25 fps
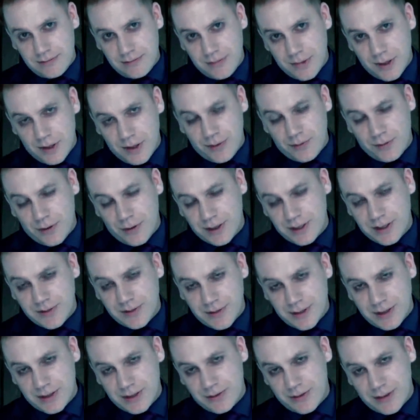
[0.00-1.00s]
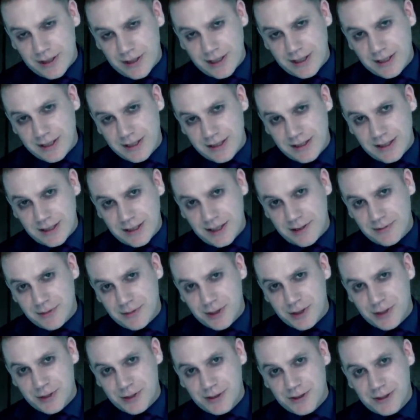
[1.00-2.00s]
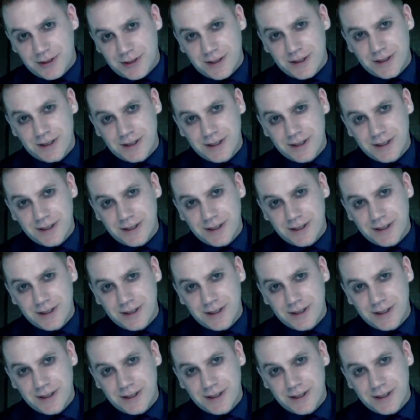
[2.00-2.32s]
Not once but twice, I am sure,